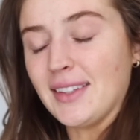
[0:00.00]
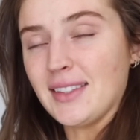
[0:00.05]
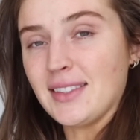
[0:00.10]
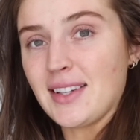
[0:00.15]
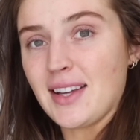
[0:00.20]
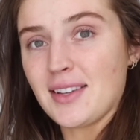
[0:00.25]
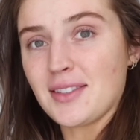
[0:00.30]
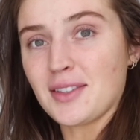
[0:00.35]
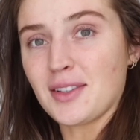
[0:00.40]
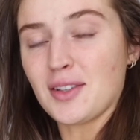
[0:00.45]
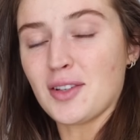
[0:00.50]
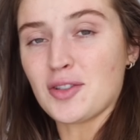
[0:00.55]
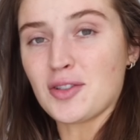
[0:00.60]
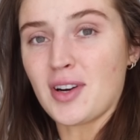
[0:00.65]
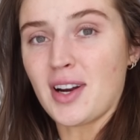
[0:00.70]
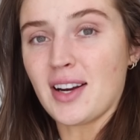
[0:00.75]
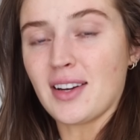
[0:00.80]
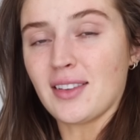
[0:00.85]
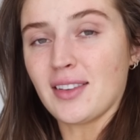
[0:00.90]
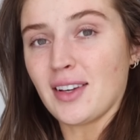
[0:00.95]
then Dan's going to
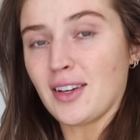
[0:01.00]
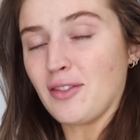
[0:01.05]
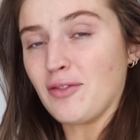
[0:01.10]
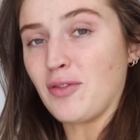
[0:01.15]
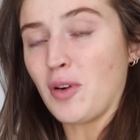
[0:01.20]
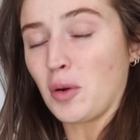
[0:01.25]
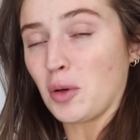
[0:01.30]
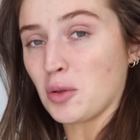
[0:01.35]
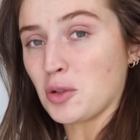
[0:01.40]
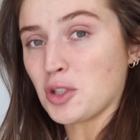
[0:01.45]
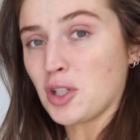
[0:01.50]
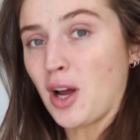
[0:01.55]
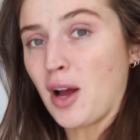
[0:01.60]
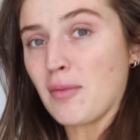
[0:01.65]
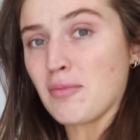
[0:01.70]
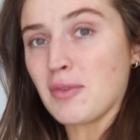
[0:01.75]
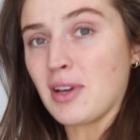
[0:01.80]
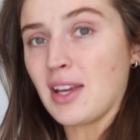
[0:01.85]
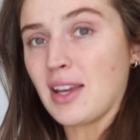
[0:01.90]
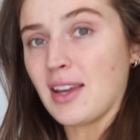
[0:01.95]
try to like
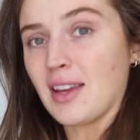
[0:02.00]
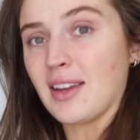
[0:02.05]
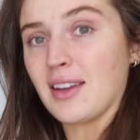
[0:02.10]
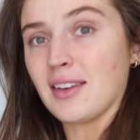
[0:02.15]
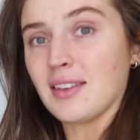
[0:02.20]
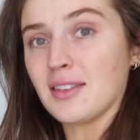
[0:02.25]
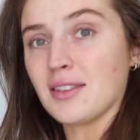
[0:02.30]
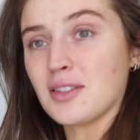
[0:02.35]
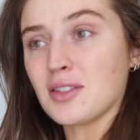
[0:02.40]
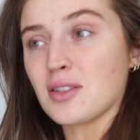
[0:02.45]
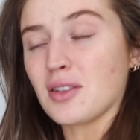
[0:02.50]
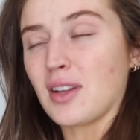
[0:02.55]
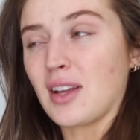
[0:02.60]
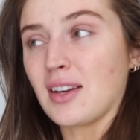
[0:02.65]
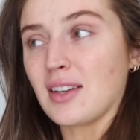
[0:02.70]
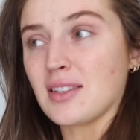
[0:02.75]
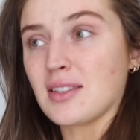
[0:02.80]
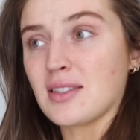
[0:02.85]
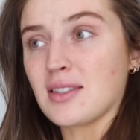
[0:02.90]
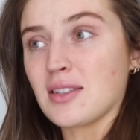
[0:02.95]
Photoshop me in so that
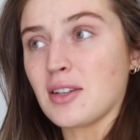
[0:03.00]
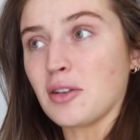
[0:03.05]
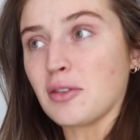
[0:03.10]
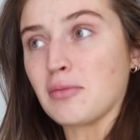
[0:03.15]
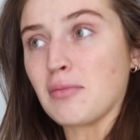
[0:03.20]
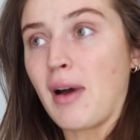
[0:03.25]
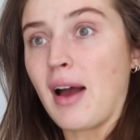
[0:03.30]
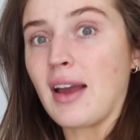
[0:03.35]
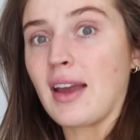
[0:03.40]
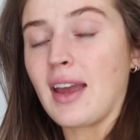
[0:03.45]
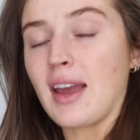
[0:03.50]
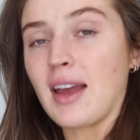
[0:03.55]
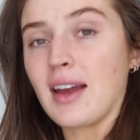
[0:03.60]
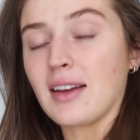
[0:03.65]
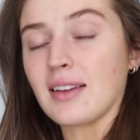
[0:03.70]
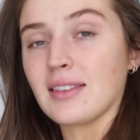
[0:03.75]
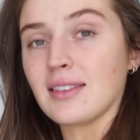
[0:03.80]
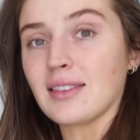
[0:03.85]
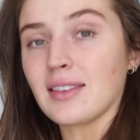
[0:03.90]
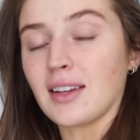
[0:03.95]
it's still my
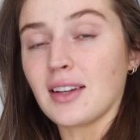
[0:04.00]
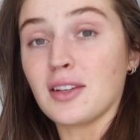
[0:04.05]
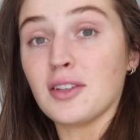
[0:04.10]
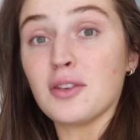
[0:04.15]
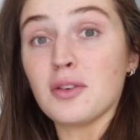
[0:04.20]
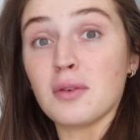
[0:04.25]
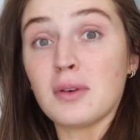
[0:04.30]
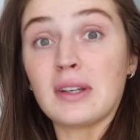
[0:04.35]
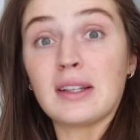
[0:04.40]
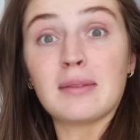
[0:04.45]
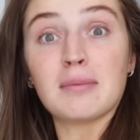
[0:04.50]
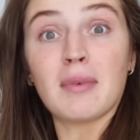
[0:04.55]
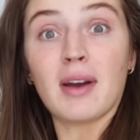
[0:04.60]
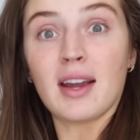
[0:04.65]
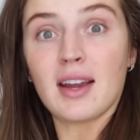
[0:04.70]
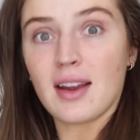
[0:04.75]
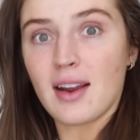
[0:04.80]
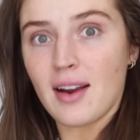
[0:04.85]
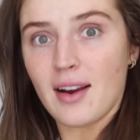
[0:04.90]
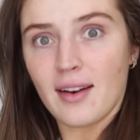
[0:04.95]
hands like doing
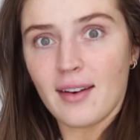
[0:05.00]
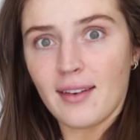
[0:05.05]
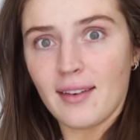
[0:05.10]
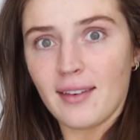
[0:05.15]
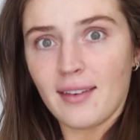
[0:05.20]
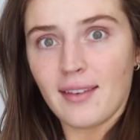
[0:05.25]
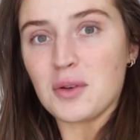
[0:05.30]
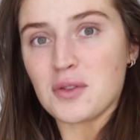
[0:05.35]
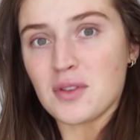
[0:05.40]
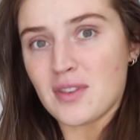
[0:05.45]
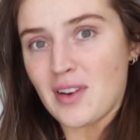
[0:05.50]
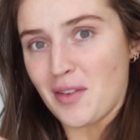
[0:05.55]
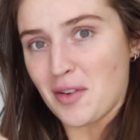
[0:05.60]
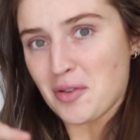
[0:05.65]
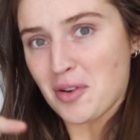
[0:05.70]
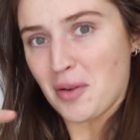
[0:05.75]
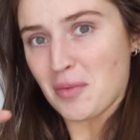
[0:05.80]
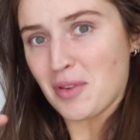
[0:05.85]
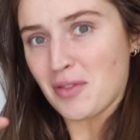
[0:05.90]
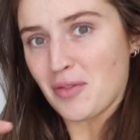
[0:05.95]
my hair, which we've never
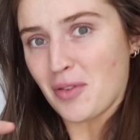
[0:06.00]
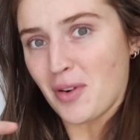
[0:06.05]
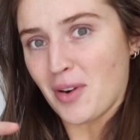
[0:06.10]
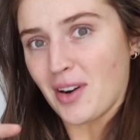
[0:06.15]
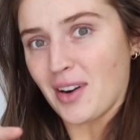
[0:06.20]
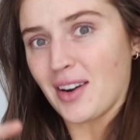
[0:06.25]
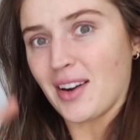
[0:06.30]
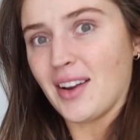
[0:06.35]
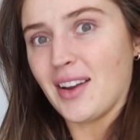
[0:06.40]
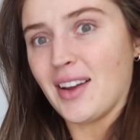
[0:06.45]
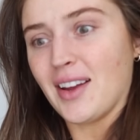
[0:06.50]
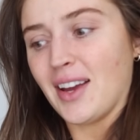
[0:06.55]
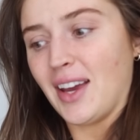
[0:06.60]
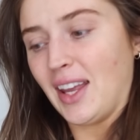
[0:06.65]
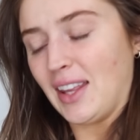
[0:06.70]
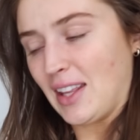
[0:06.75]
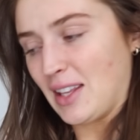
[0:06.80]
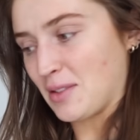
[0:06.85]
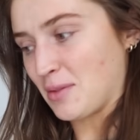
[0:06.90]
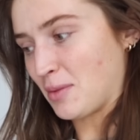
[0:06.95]
done before.
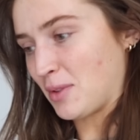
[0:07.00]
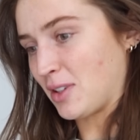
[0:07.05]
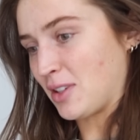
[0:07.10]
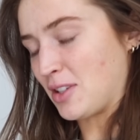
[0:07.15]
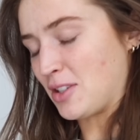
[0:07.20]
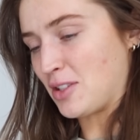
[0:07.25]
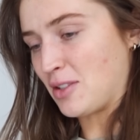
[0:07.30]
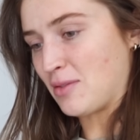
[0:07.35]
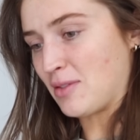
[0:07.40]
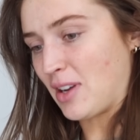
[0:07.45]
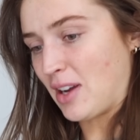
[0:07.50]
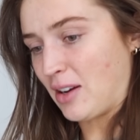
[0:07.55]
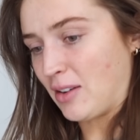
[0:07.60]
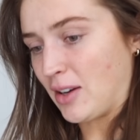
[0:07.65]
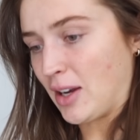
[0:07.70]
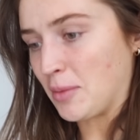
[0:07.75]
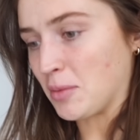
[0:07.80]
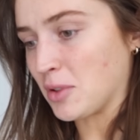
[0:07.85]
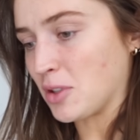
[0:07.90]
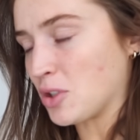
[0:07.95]
And that's what we're going to do now.
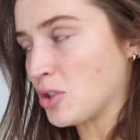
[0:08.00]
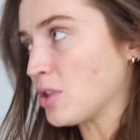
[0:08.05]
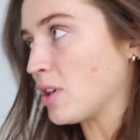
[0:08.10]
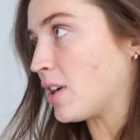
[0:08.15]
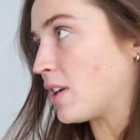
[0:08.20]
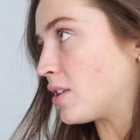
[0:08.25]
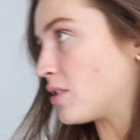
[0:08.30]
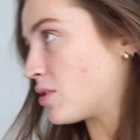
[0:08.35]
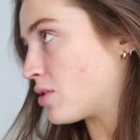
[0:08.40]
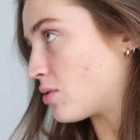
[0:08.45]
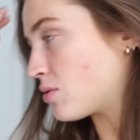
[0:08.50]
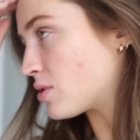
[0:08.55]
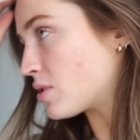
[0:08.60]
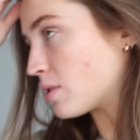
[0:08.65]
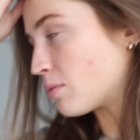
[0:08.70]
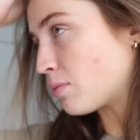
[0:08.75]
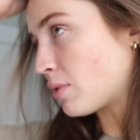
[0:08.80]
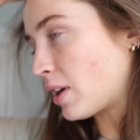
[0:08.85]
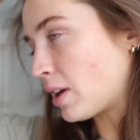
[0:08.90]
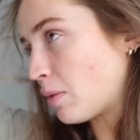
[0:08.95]
I'm going to try and do
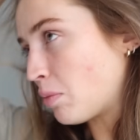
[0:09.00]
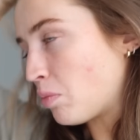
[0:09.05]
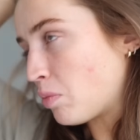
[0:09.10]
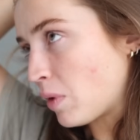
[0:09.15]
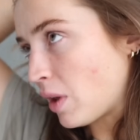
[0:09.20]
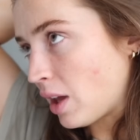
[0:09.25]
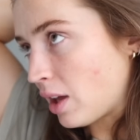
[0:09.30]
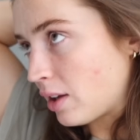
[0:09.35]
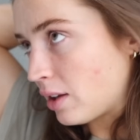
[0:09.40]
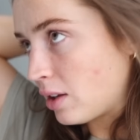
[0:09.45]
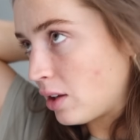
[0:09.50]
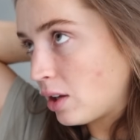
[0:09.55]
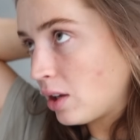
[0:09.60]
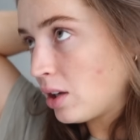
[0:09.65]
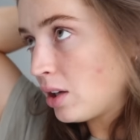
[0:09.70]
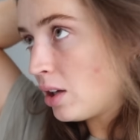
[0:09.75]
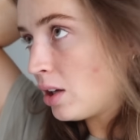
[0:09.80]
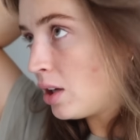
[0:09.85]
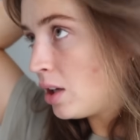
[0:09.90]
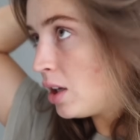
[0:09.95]
some like
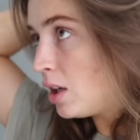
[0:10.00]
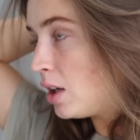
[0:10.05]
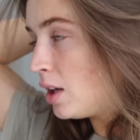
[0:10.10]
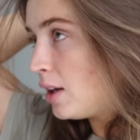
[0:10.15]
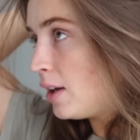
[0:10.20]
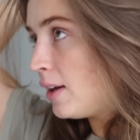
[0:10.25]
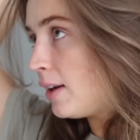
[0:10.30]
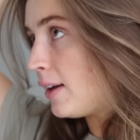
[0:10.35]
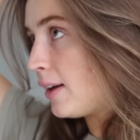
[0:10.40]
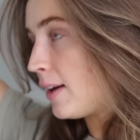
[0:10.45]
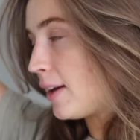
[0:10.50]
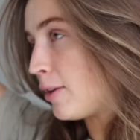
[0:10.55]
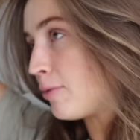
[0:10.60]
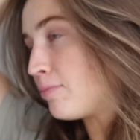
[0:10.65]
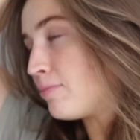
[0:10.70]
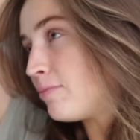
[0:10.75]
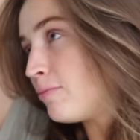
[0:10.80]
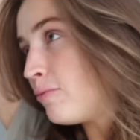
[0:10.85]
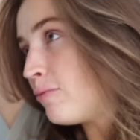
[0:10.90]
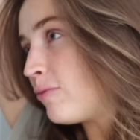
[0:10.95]
big
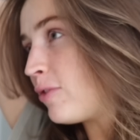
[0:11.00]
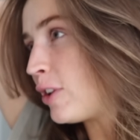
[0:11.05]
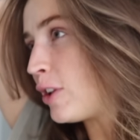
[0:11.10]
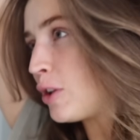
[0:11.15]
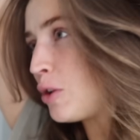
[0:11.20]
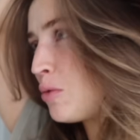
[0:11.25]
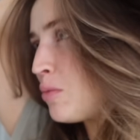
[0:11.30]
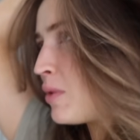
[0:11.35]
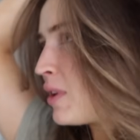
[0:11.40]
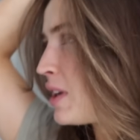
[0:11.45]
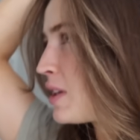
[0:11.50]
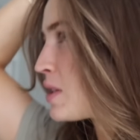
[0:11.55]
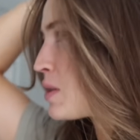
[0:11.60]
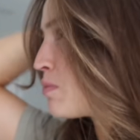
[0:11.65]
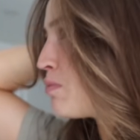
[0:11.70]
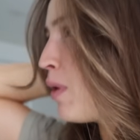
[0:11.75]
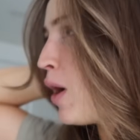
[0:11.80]
voluminous